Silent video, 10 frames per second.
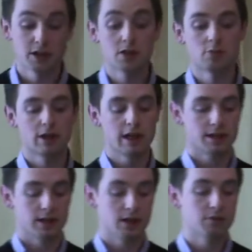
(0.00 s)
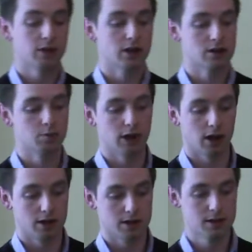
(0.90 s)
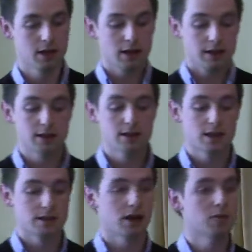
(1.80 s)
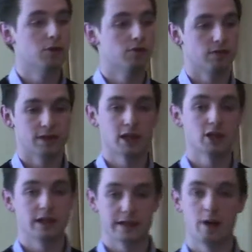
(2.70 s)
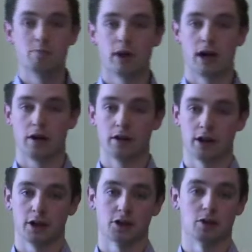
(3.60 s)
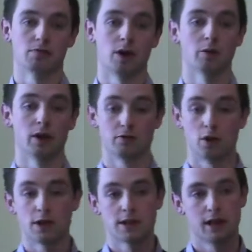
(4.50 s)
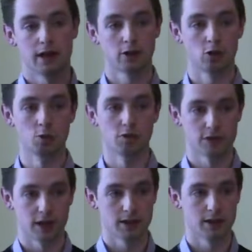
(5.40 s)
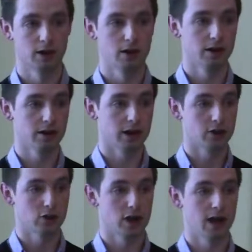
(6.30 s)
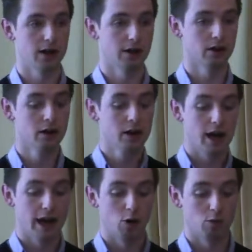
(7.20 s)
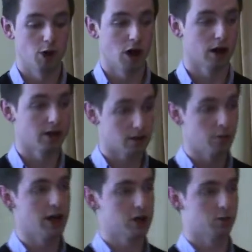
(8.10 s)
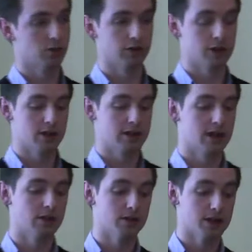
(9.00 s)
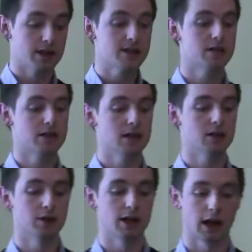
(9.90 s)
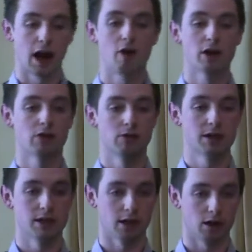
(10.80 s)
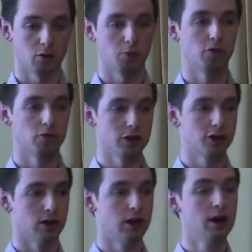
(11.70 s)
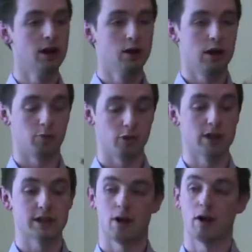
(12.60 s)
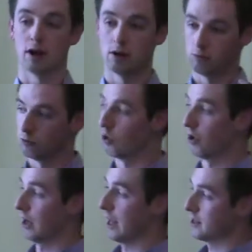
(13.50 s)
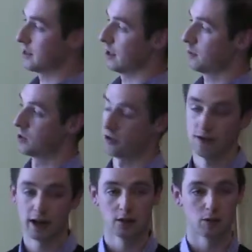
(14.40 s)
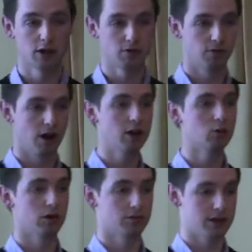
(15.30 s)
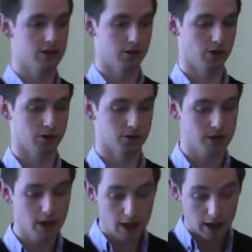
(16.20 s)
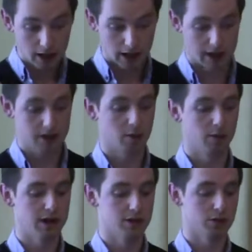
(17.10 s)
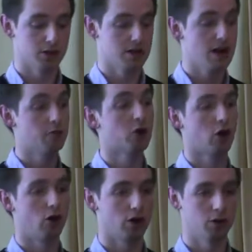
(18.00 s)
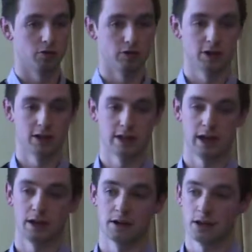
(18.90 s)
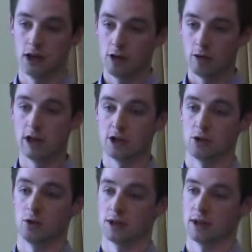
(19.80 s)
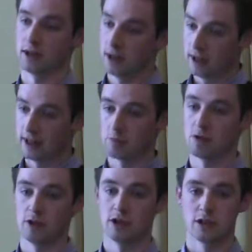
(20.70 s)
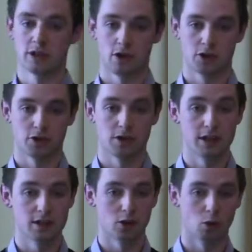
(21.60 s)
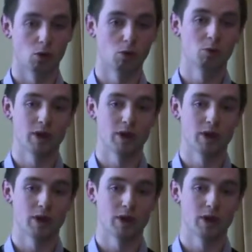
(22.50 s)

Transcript: But this is really significant because this is a type of essentially temple architecture found at a very select group of sites in Ireland, like Dunalanya and Owenmacka, the major provincial centres. And this is seen to be the characteristic of a prehistoric royal landscape. So the fact that we can find one of these structures at a place which has never recorded provincial status really shows that provincial structure needs to go.